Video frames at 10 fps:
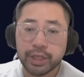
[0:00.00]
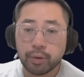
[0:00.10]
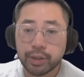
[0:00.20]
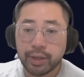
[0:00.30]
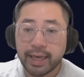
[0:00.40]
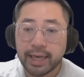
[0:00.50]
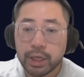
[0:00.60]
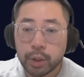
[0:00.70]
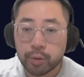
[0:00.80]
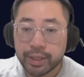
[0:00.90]
she's going to
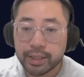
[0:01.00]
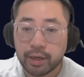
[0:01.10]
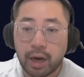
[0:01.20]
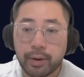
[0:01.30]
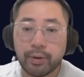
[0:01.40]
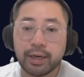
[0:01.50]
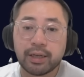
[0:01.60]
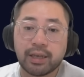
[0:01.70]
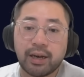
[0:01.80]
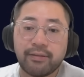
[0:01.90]
increase the combat
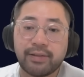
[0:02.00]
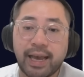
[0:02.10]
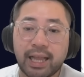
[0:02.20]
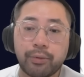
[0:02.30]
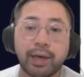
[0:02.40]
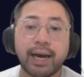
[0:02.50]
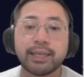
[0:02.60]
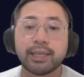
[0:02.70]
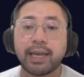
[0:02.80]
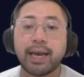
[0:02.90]
readiness of the ally with the
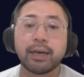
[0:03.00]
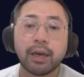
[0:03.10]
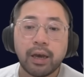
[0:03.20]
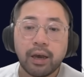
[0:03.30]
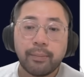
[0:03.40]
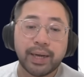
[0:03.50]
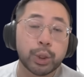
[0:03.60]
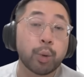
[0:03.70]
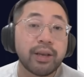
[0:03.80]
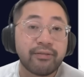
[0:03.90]
highest attack by
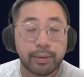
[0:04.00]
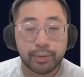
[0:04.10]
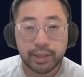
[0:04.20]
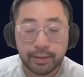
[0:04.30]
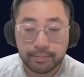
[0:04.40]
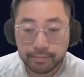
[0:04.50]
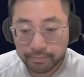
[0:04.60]
25%.